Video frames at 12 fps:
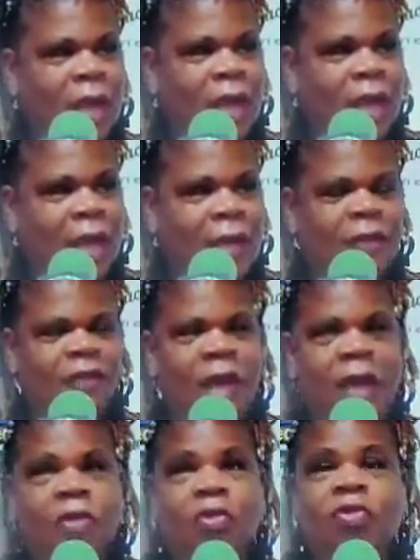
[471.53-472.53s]
adding
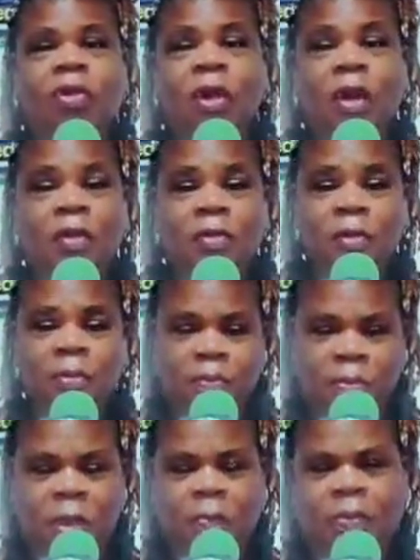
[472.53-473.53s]
value to other
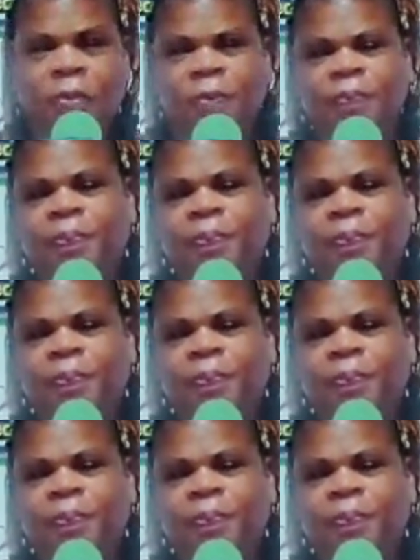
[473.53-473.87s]
people.